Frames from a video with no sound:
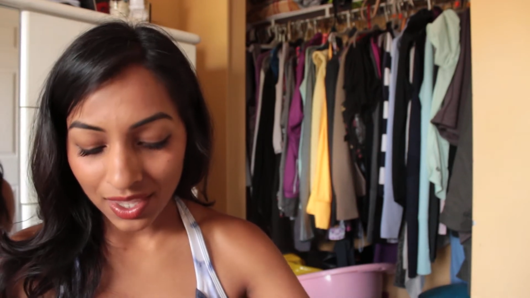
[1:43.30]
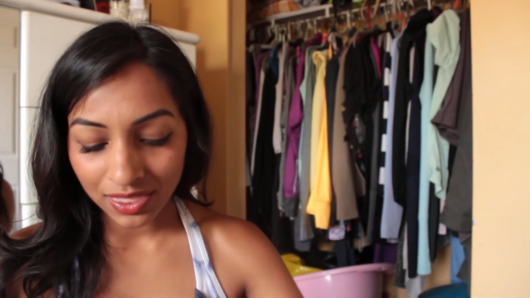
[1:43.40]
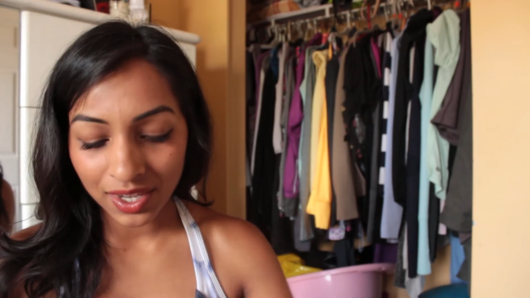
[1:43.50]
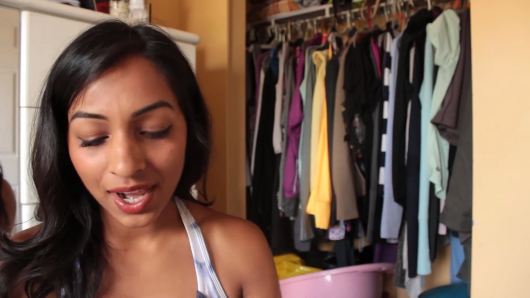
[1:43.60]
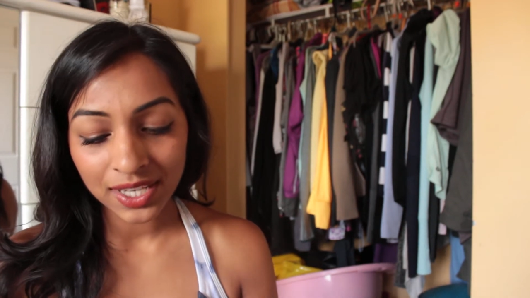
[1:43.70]

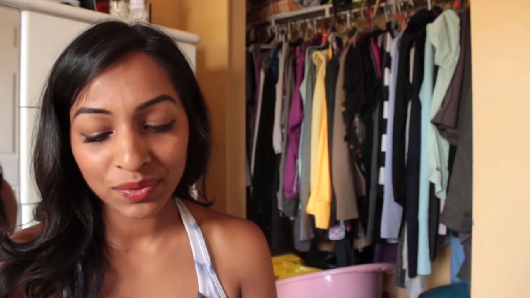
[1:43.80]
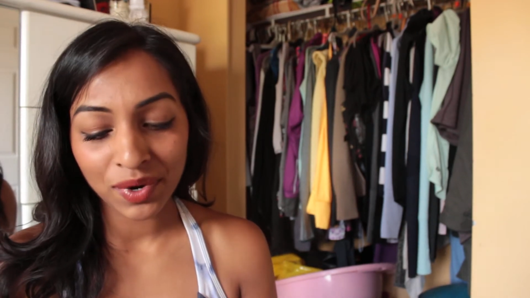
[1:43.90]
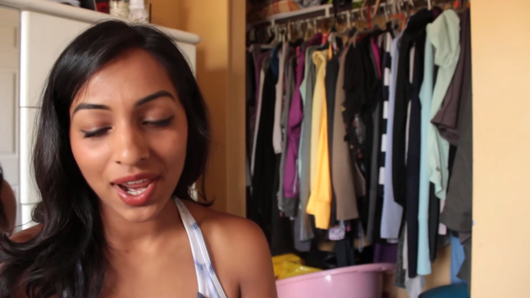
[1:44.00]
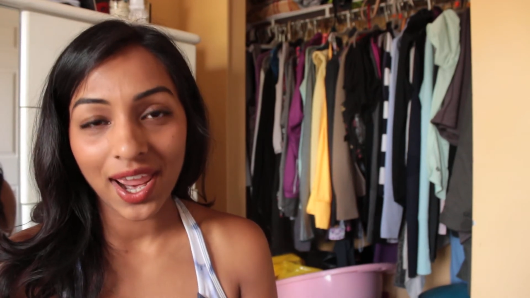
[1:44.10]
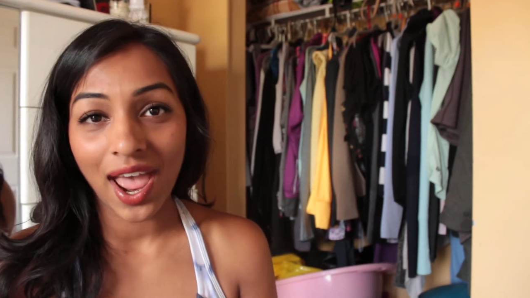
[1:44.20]
The next one
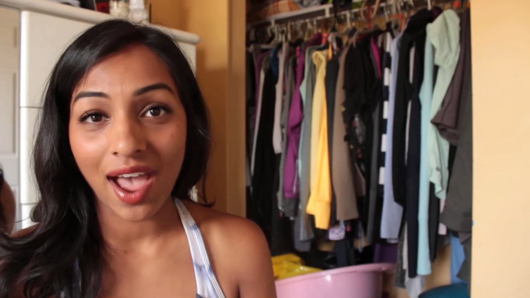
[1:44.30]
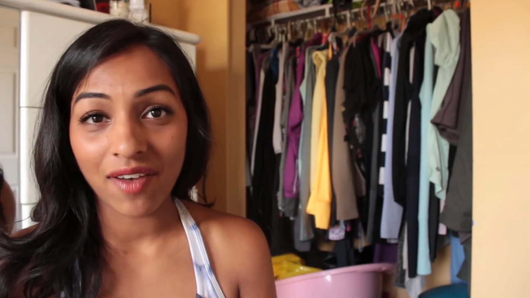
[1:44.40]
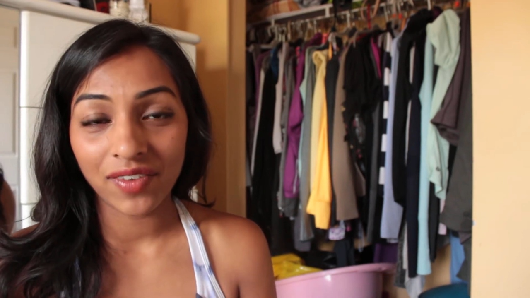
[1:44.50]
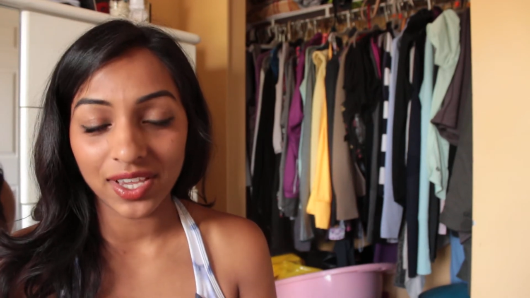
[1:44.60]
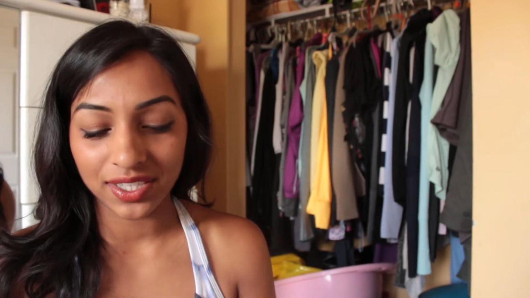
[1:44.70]
I
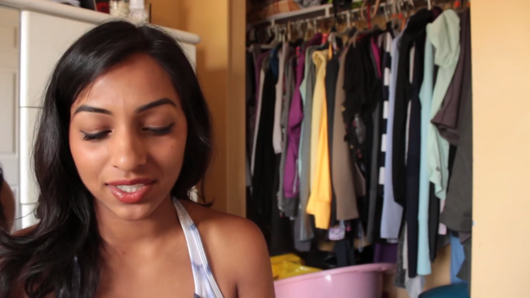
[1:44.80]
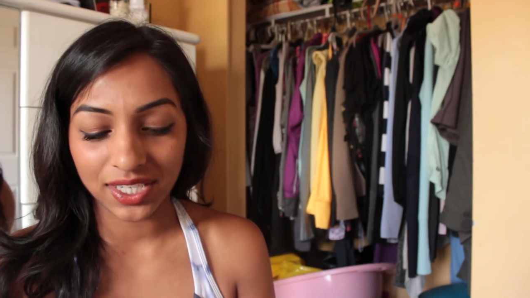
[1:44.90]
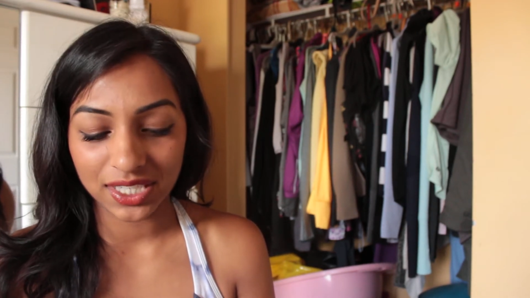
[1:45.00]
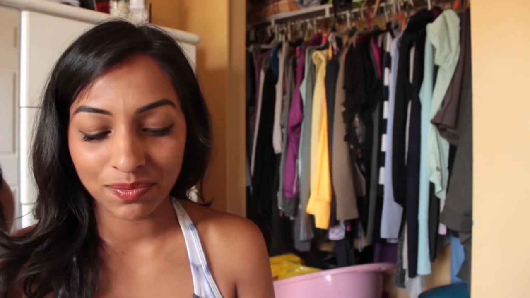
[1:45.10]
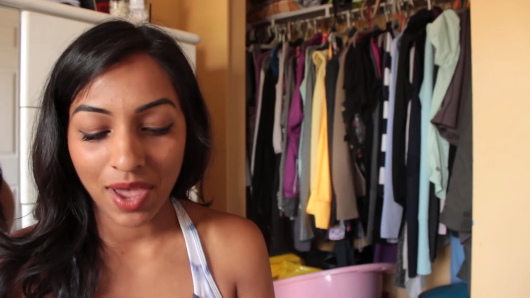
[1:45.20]
have is the
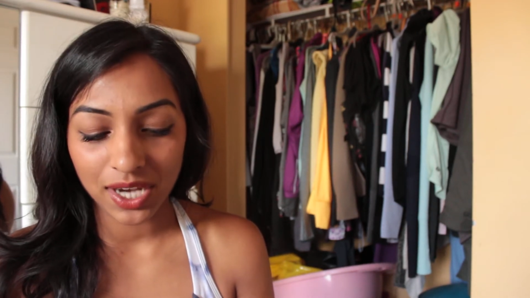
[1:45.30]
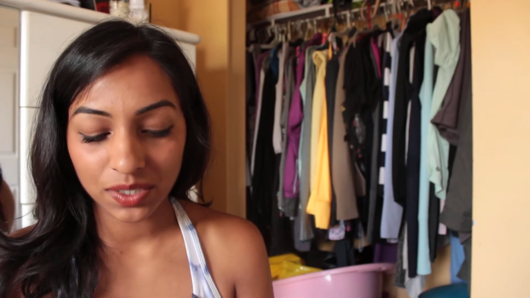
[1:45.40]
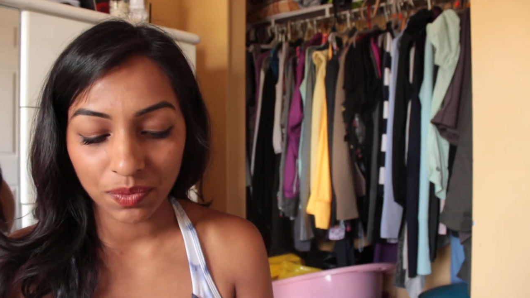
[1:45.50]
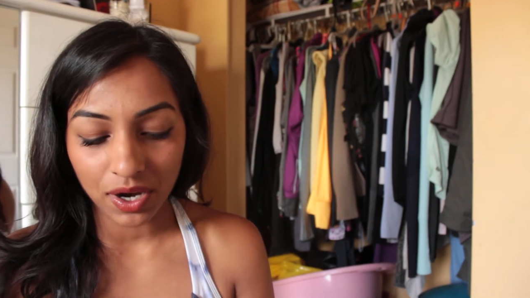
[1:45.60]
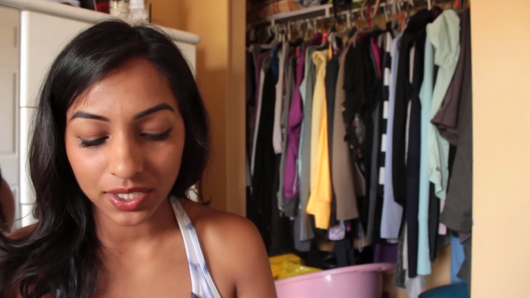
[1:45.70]

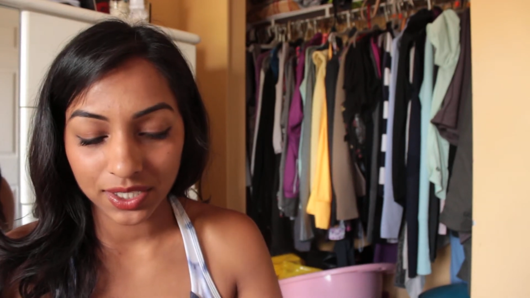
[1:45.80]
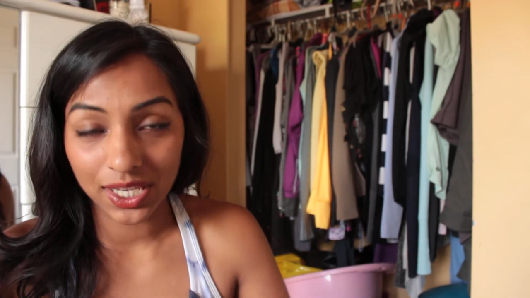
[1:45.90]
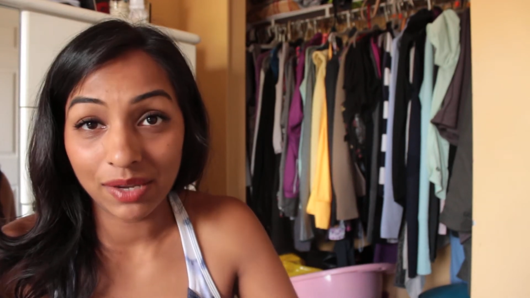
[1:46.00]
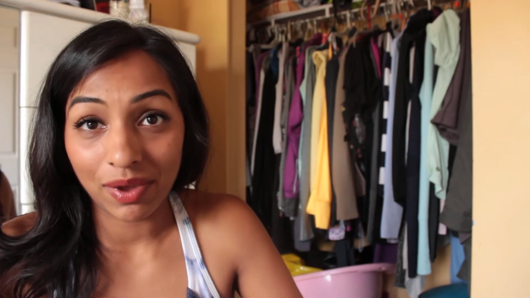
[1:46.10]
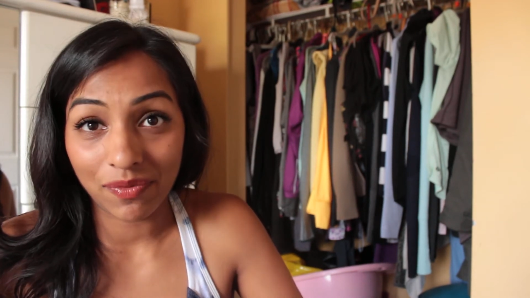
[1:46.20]
Smashbox
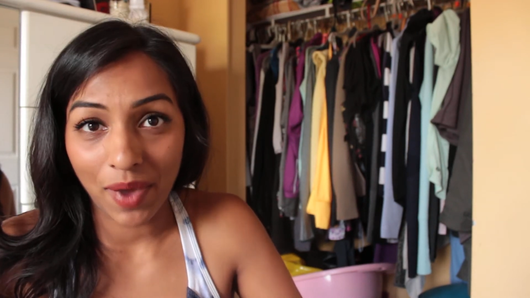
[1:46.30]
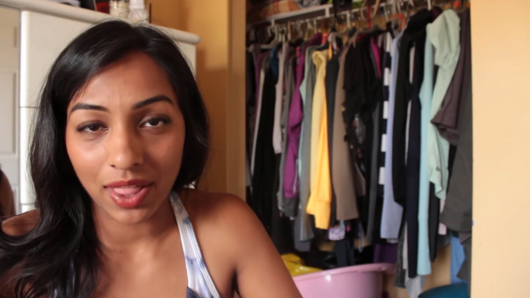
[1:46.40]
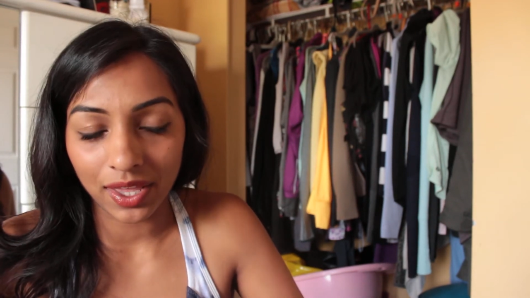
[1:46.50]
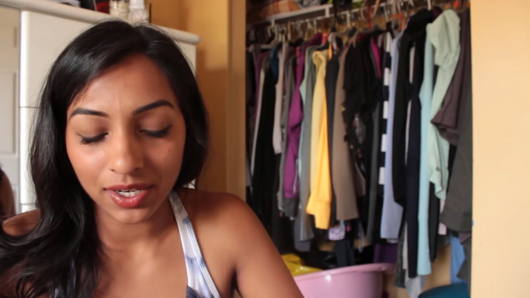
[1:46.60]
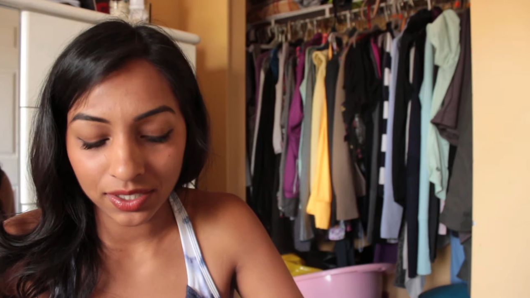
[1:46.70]
Heatwave
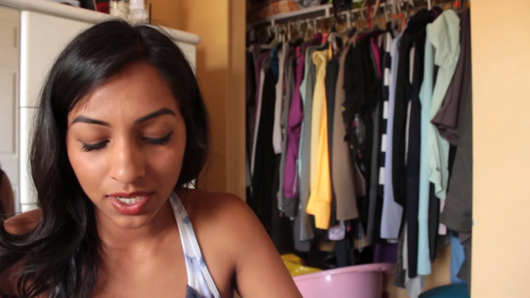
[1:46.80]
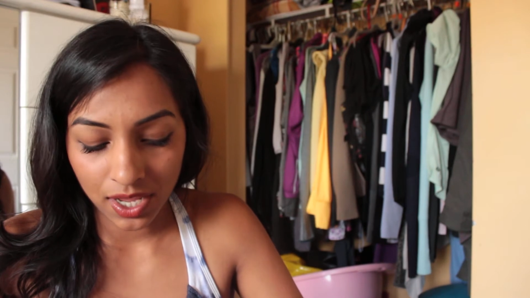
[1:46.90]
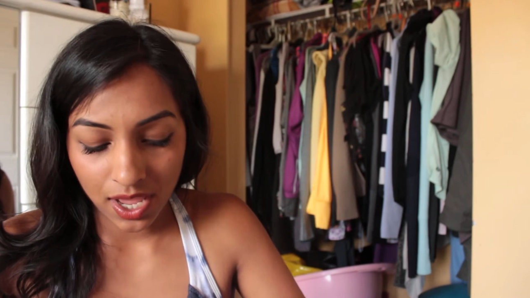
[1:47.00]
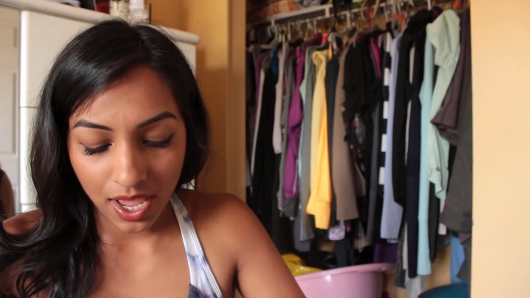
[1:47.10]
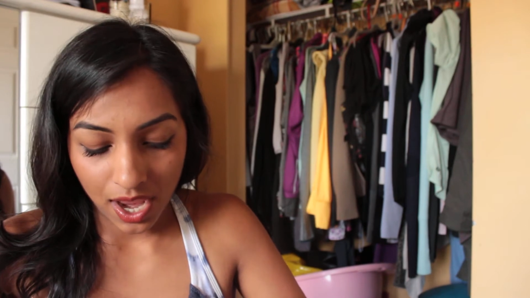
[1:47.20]
palette,
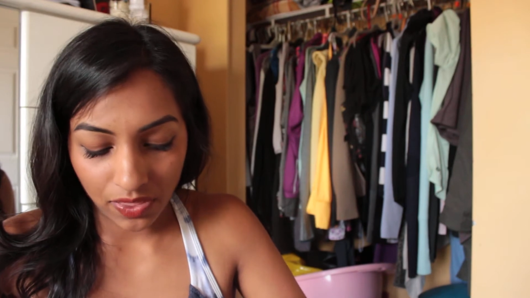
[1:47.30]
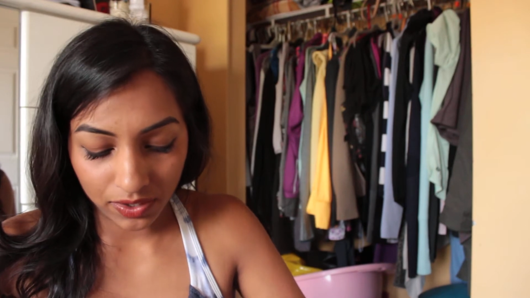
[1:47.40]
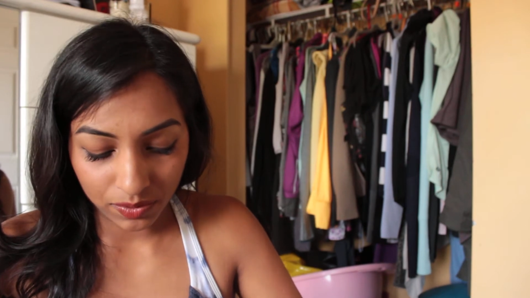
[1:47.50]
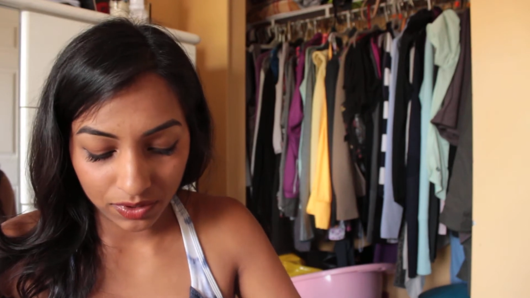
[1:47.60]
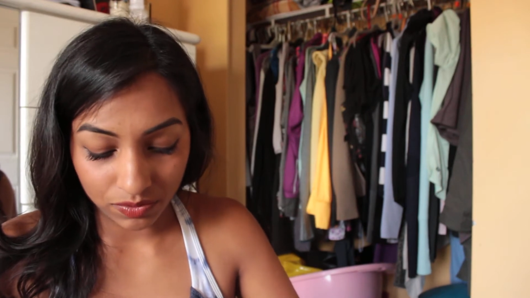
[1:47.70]
and
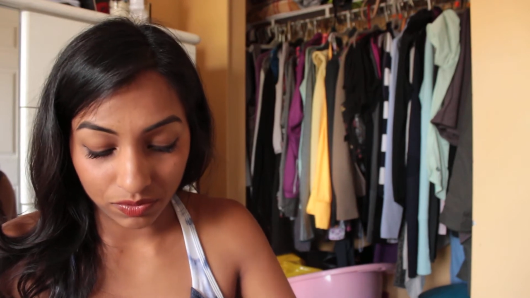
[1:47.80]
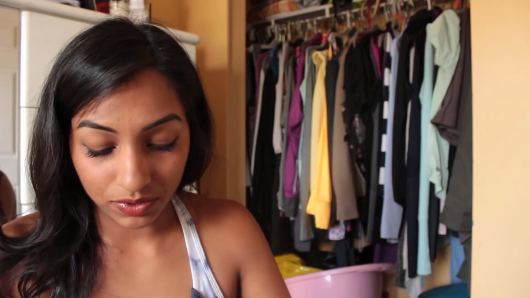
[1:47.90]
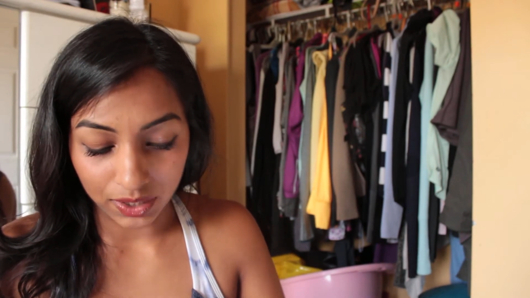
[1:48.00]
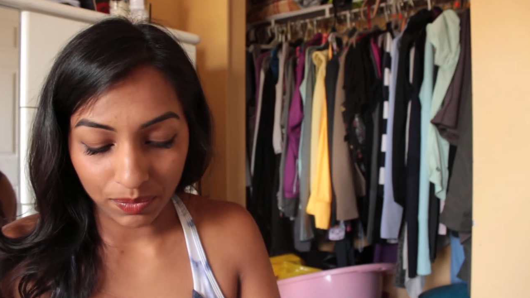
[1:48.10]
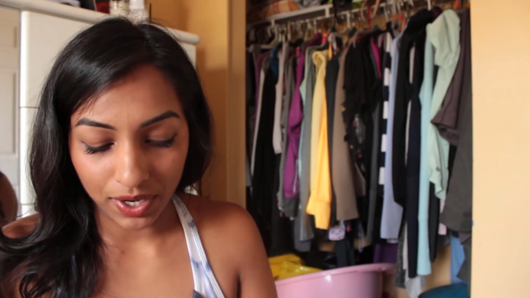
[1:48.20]
this one's
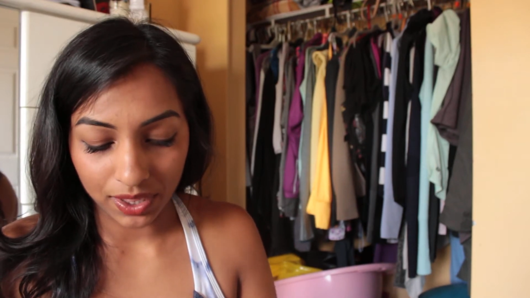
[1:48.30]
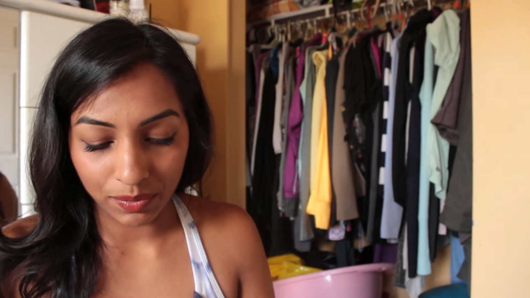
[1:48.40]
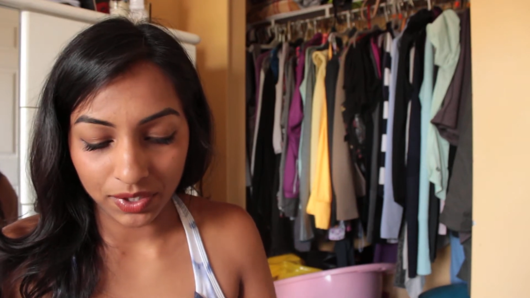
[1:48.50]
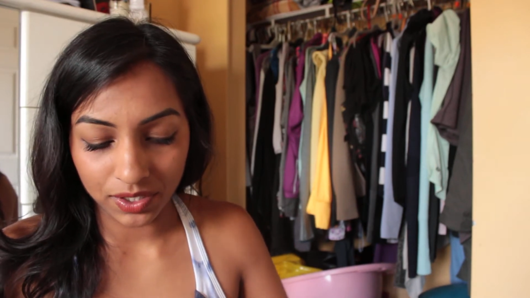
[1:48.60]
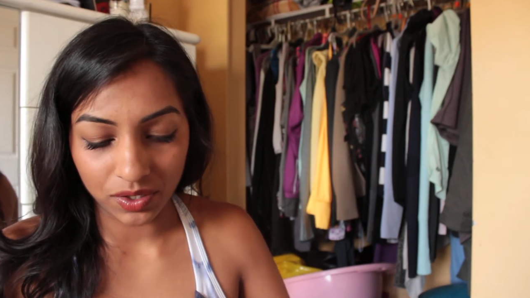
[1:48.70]
really big. Let
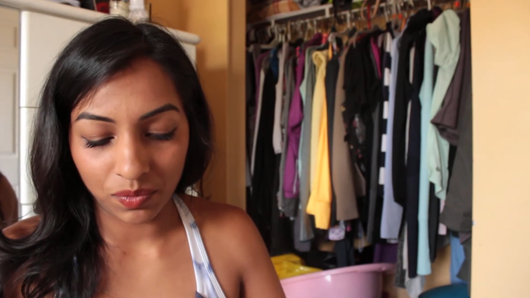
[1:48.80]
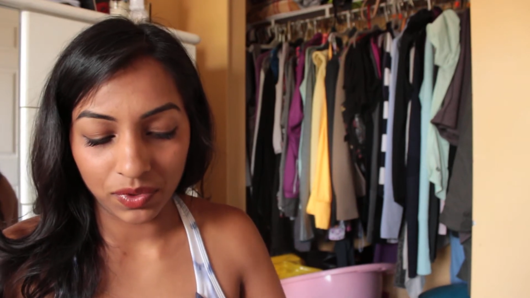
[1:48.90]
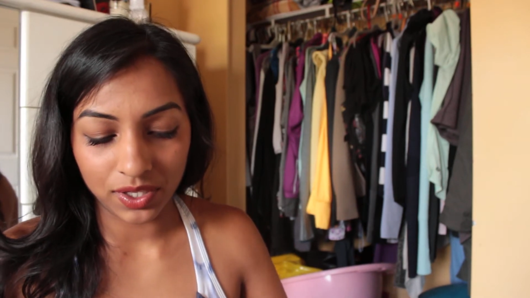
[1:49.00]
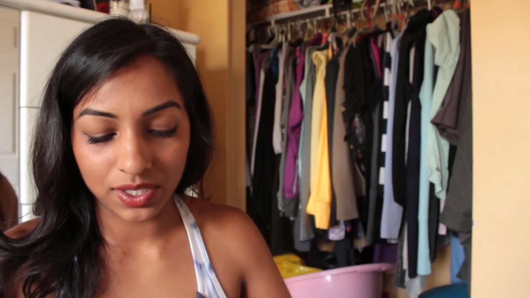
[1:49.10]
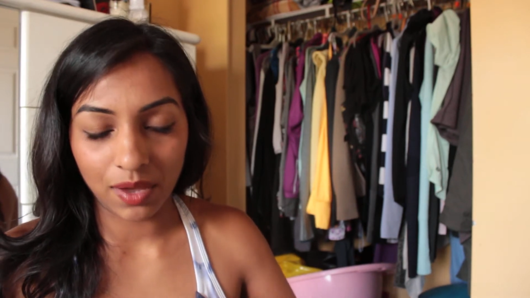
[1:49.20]
me just open
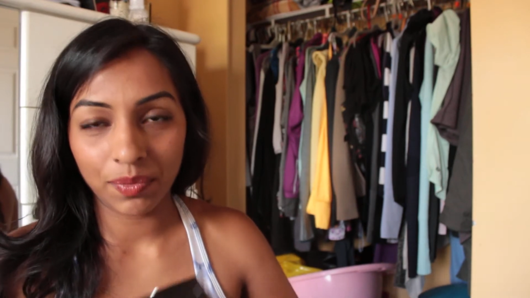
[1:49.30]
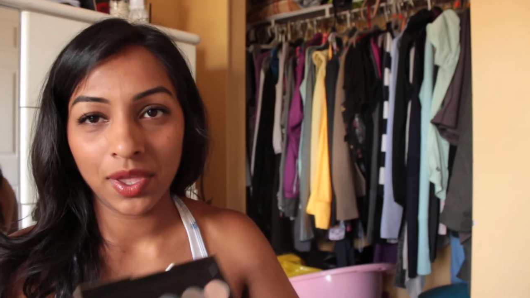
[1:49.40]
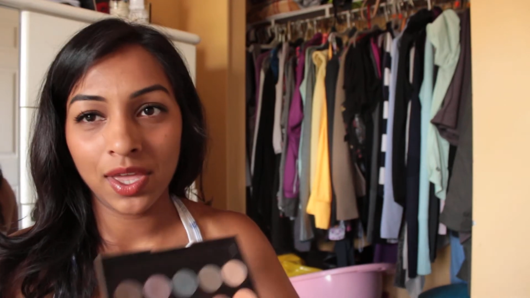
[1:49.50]
this up.